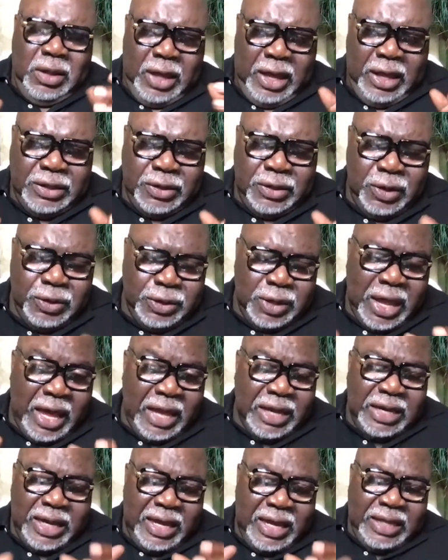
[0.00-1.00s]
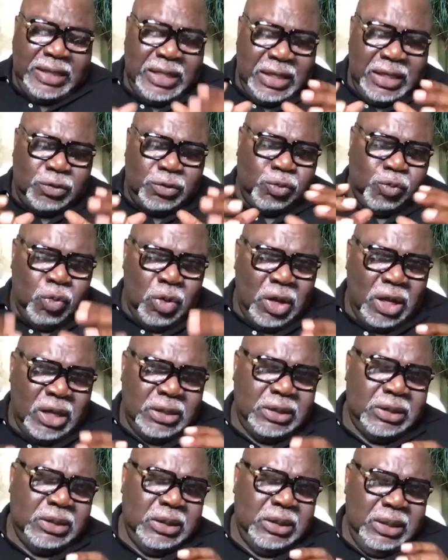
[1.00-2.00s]
And in this
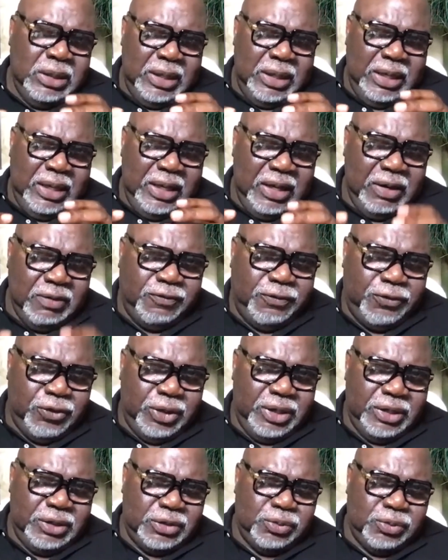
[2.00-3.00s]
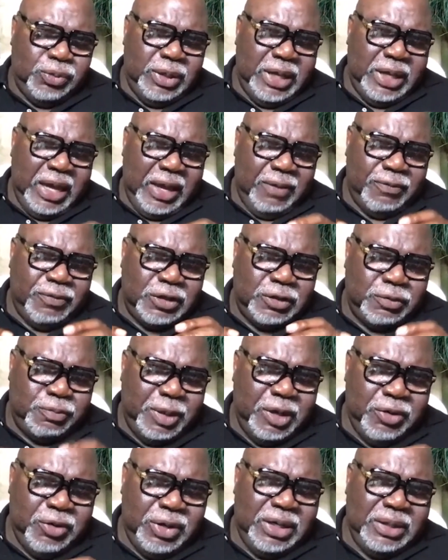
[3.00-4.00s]
one inference, we have
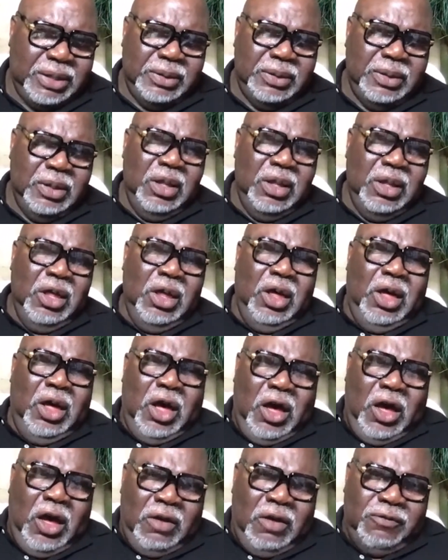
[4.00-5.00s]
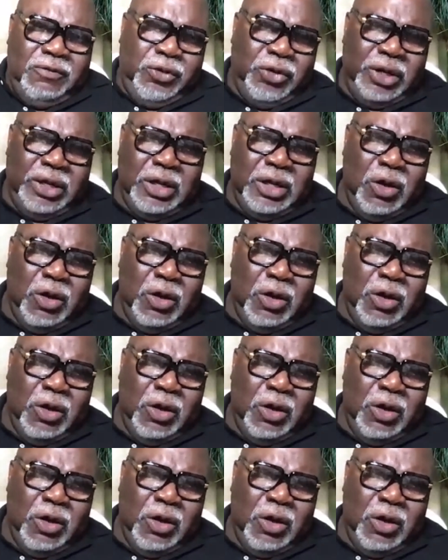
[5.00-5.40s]
spirit hovering